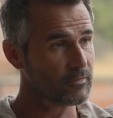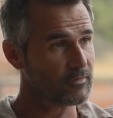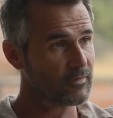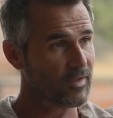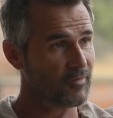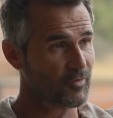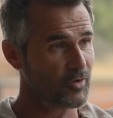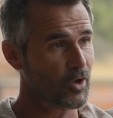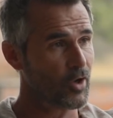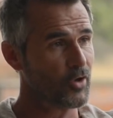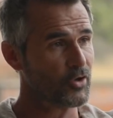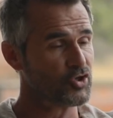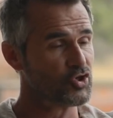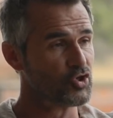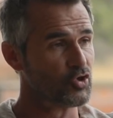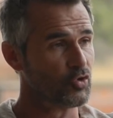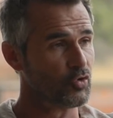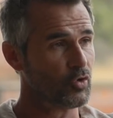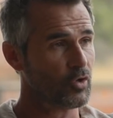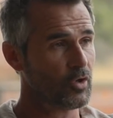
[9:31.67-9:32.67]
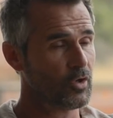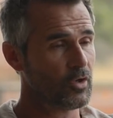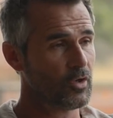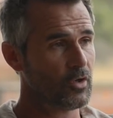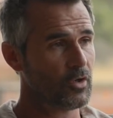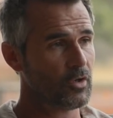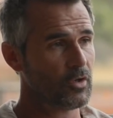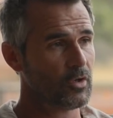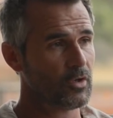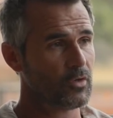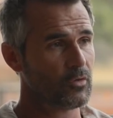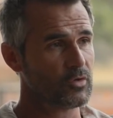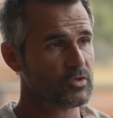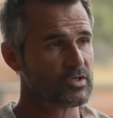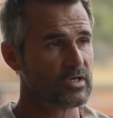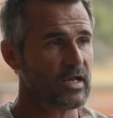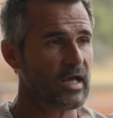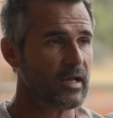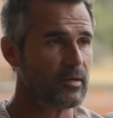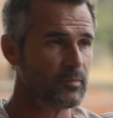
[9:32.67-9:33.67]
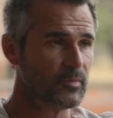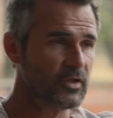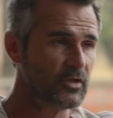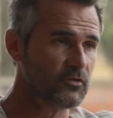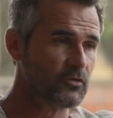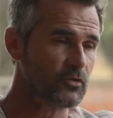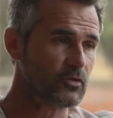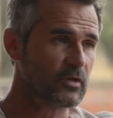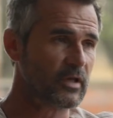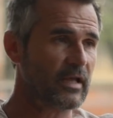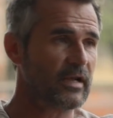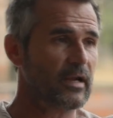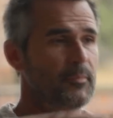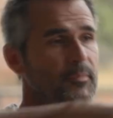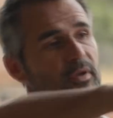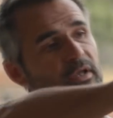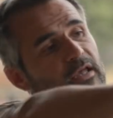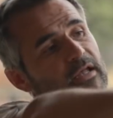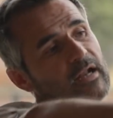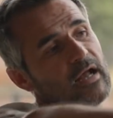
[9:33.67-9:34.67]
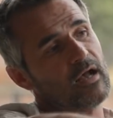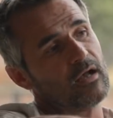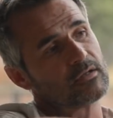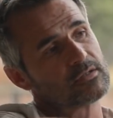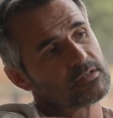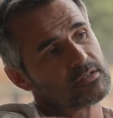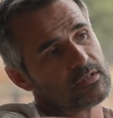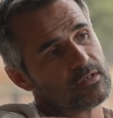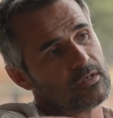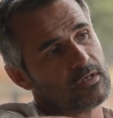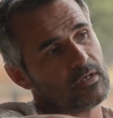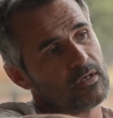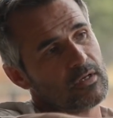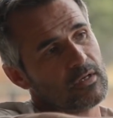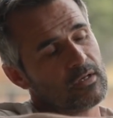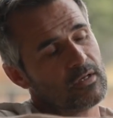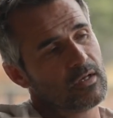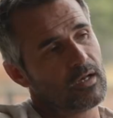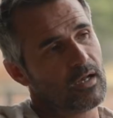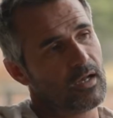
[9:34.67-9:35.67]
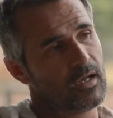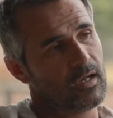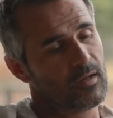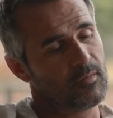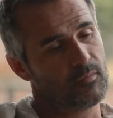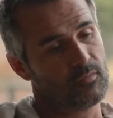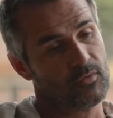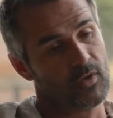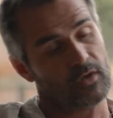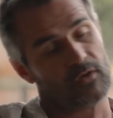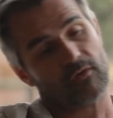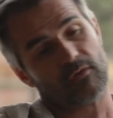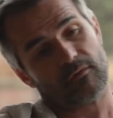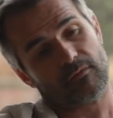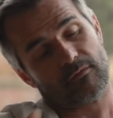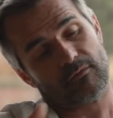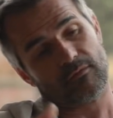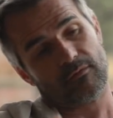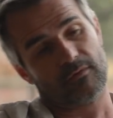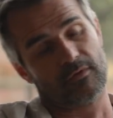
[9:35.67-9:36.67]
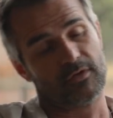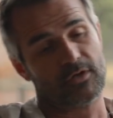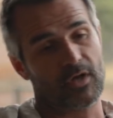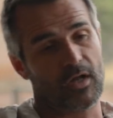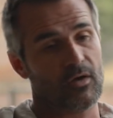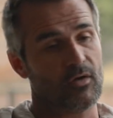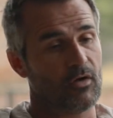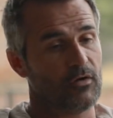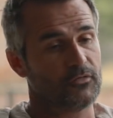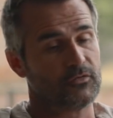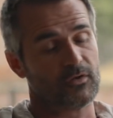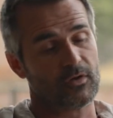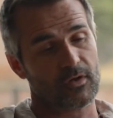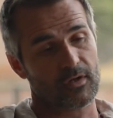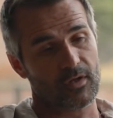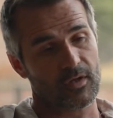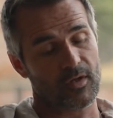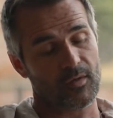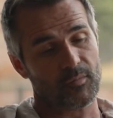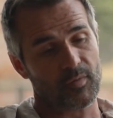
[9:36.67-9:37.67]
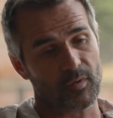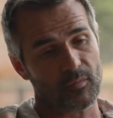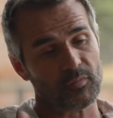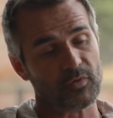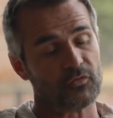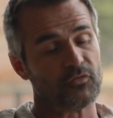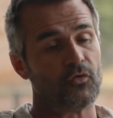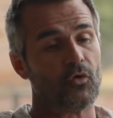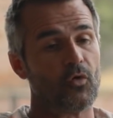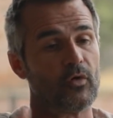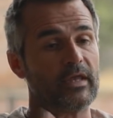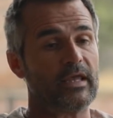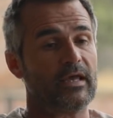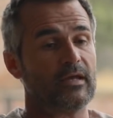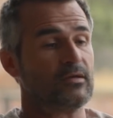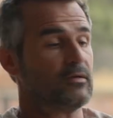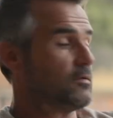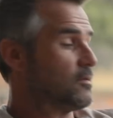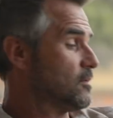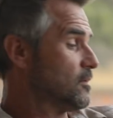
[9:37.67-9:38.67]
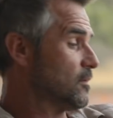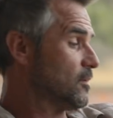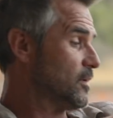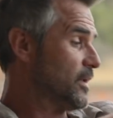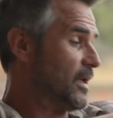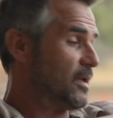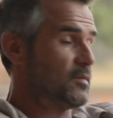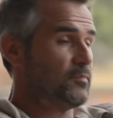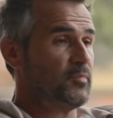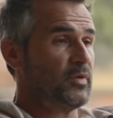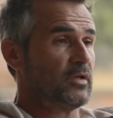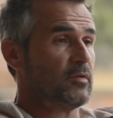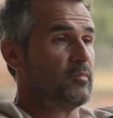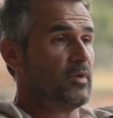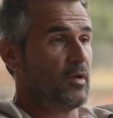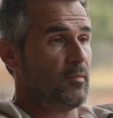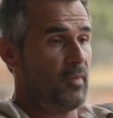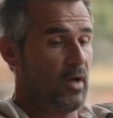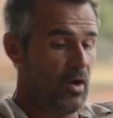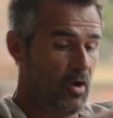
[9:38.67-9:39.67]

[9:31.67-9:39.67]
have a go at you, which allowed me to get up and get out. Uh, not, you know, after before he had he had bitten me on my